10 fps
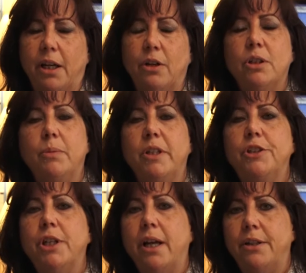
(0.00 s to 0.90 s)
can only be
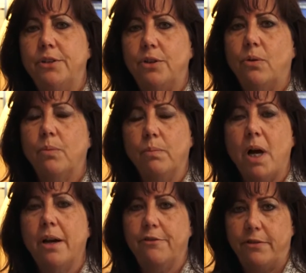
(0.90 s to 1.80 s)
changed or
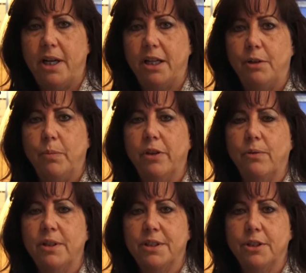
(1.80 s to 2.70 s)
modified by the
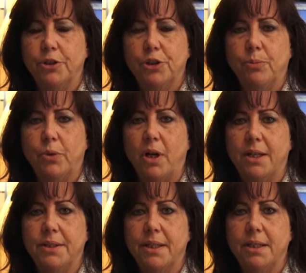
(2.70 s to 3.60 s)
resolution
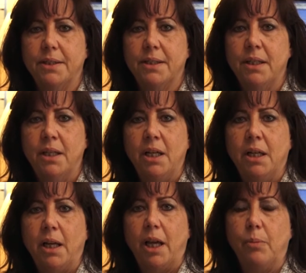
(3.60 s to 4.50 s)
process.
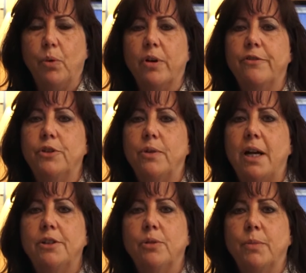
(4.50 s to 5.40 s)
A board of
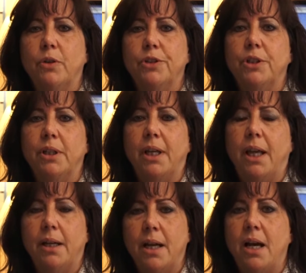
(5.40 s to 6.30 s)
director motion
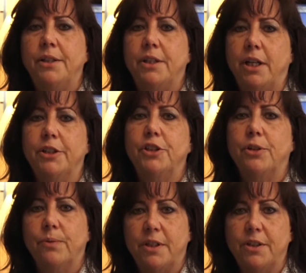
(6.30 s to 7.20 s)
cannot touch
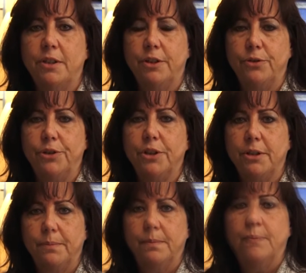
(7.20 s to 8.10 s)
a resolution.
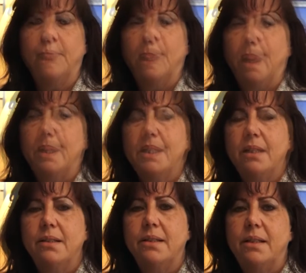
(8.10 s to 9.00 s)
As I
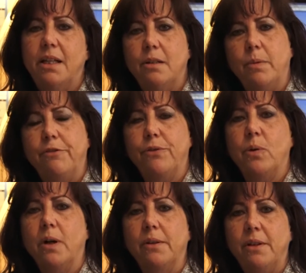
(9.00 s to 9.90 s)
had stated
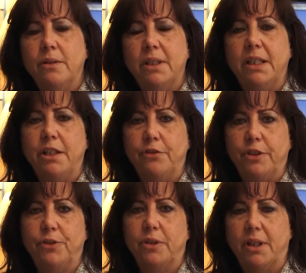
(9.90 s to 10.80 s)
before, the only
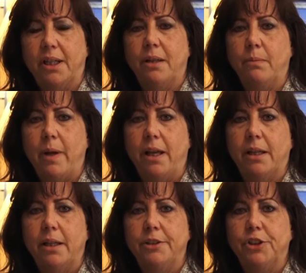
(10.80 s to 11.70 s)
individual that can
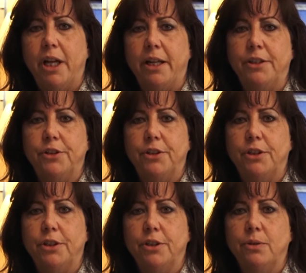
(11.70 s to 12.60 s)
make a change
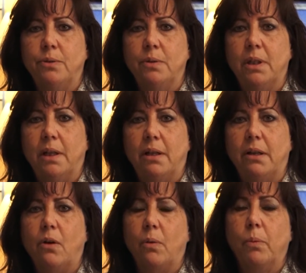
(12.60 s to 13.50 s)
to
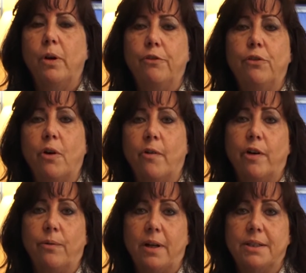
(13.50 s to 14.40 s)
or put
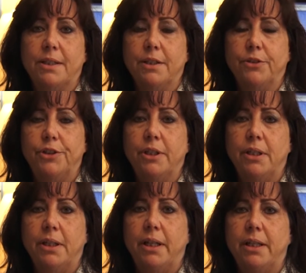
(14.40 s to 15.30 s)
forward a
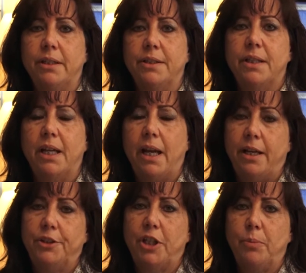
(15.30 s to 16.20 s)
resolution is the
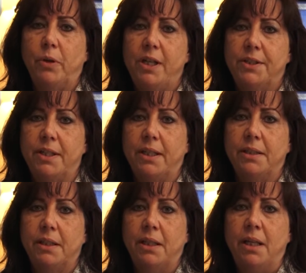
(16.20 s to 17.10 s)
AHA
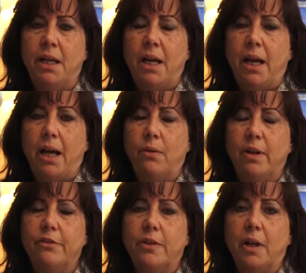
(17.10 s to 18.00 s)
president.
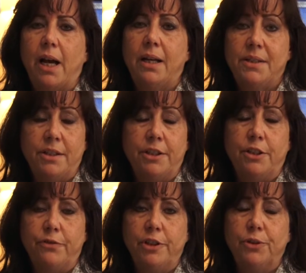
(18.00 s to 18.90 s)
However, as an
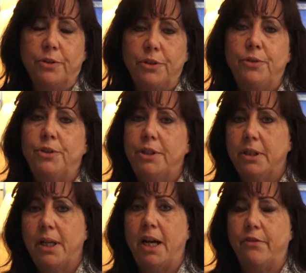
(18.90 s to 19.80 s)
individual, you
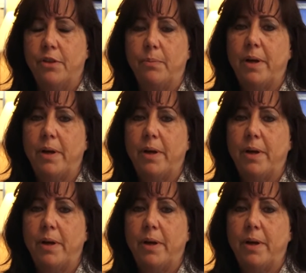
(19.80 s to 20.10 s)
still have the